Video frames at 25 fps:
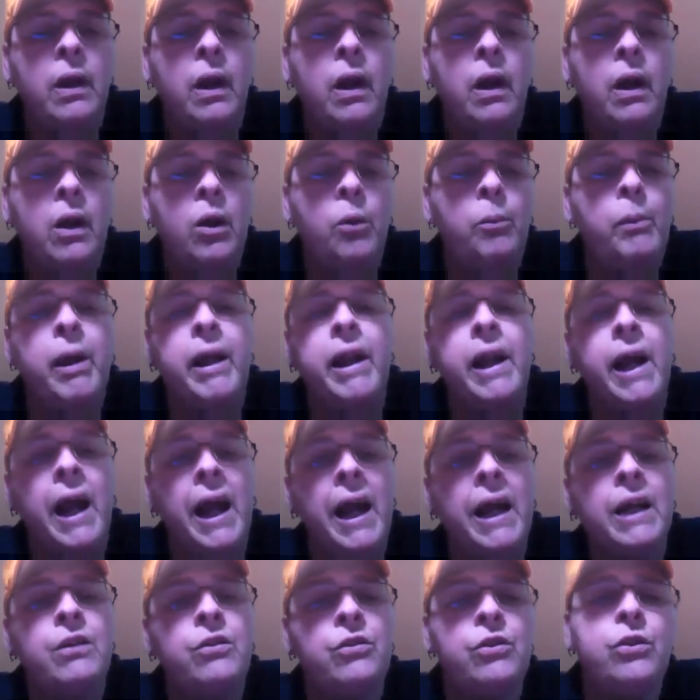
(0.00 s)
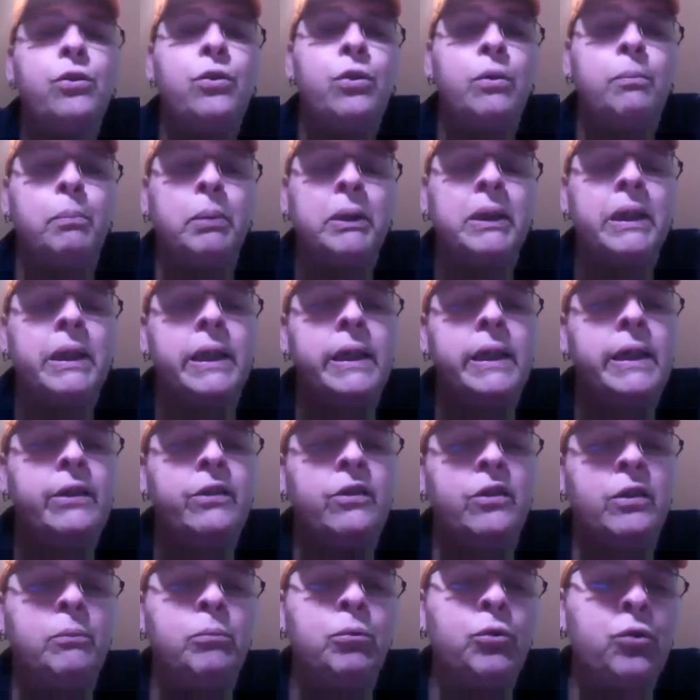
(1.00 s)
And I ask you to please
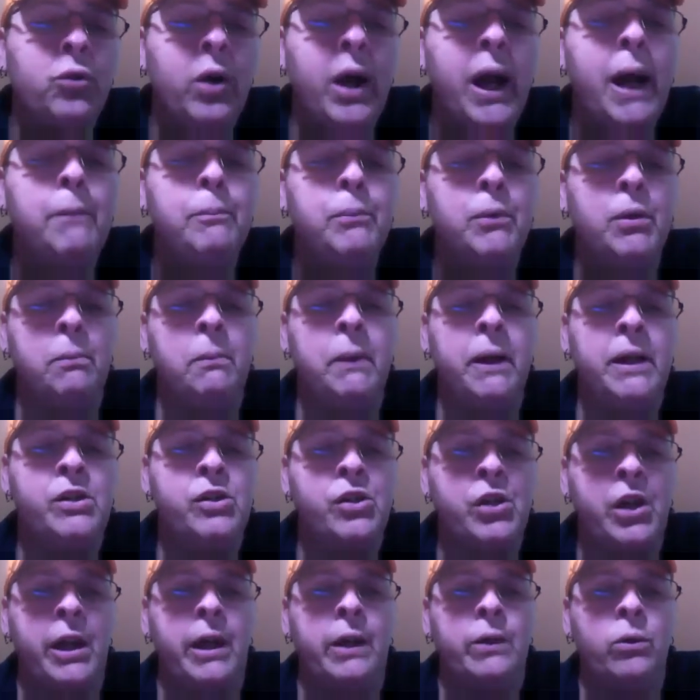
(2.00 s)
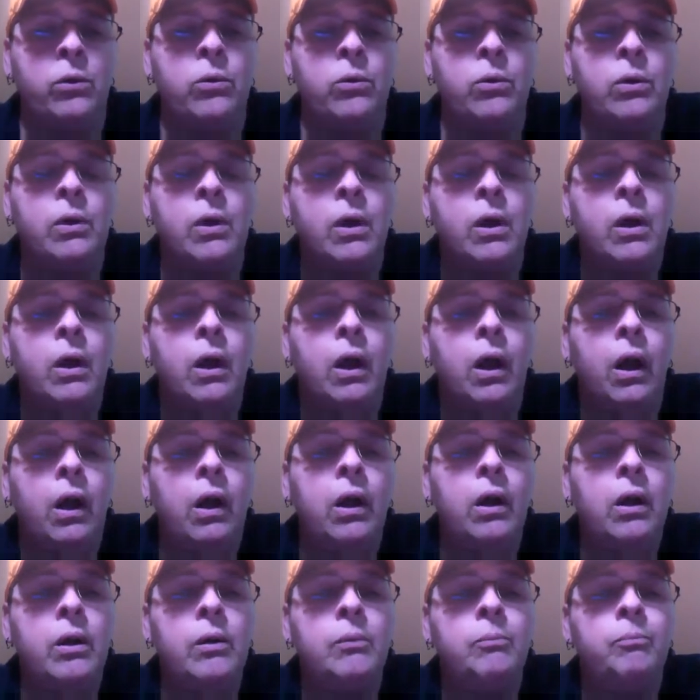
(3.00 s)
subscribe to my channel
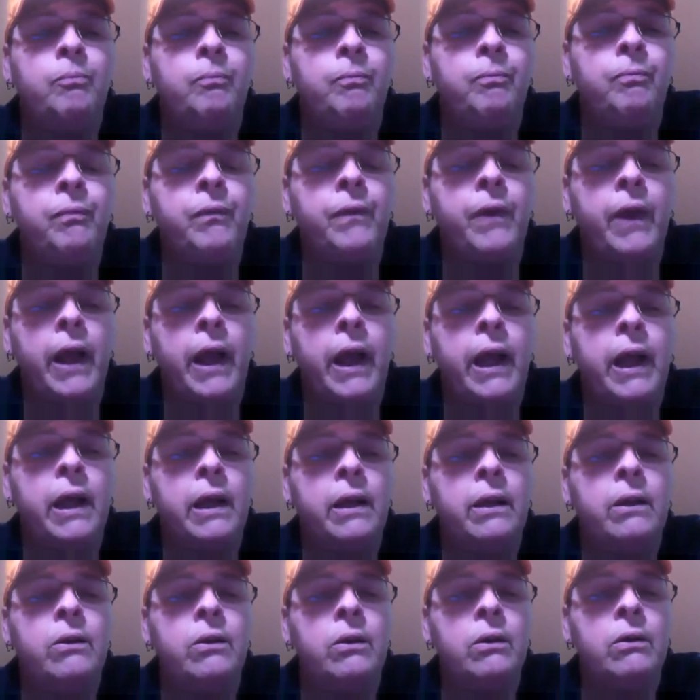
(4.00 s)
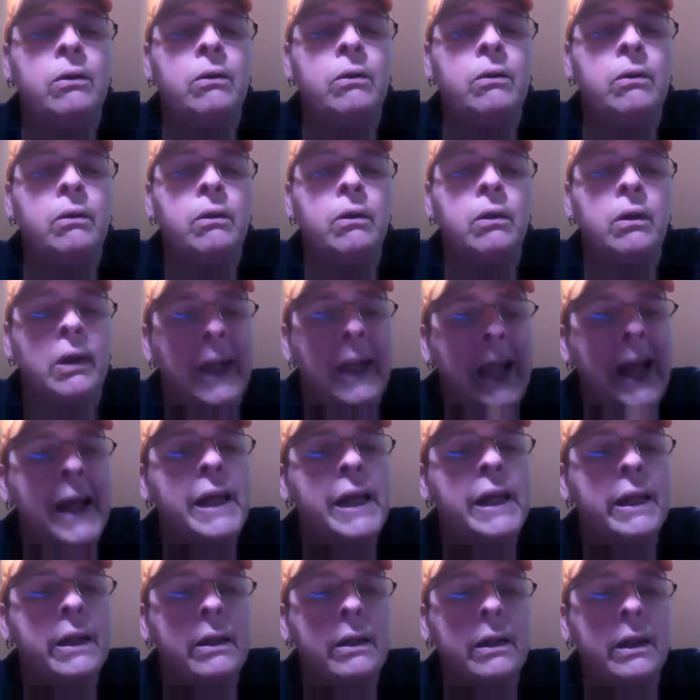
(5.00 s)
and
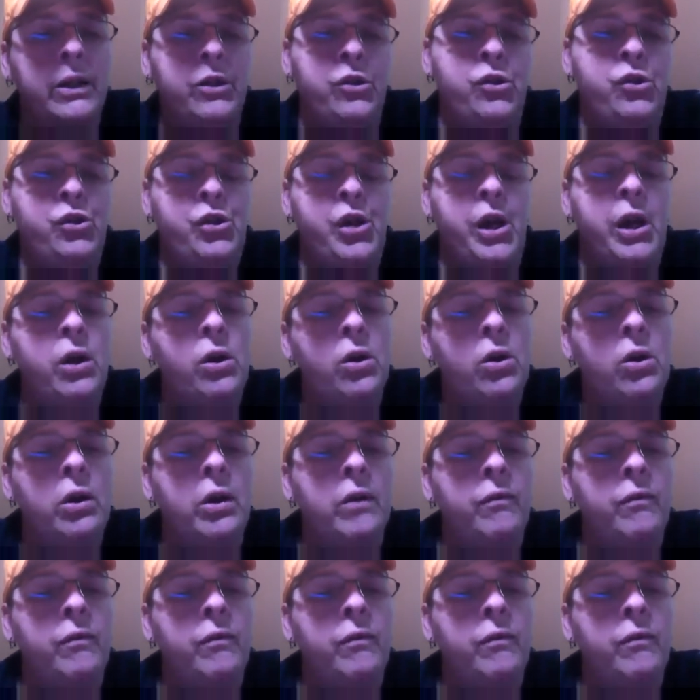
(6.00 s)
like it and share.